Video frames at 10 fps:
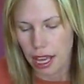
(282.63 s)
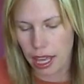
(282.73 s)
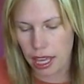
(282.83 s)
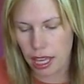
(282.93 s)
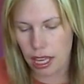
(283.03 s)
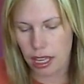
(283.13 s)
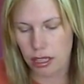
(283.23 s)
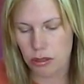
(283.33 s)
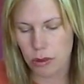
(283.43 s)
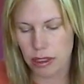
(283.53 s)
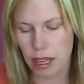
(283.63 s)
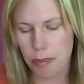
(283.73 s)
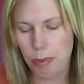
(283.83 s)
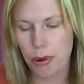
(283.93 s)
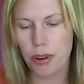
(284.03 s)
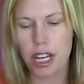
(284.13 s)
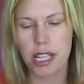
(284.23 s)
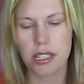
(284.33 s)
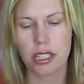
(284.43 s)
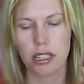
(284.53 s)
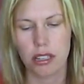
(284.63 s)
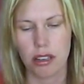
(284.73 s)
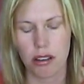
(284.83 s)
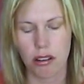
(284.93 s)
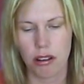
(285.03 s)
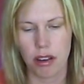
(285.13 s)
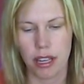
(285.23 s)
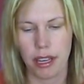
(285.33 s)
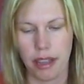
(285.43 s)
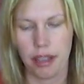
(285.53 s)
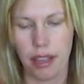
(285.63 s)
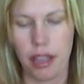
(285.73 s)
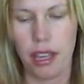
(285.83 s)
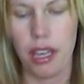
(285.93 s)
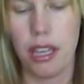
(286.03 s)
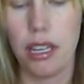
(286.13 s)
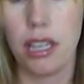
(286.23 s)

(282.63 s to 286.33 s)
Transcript: and what they put on in